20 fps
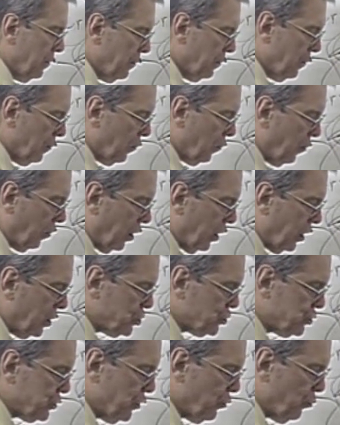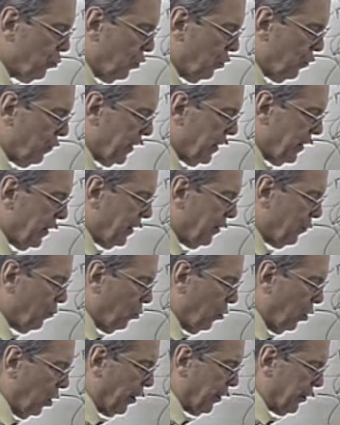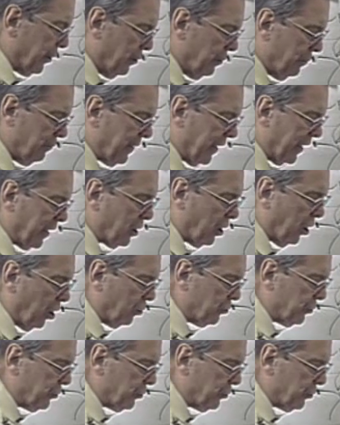washed in water, they called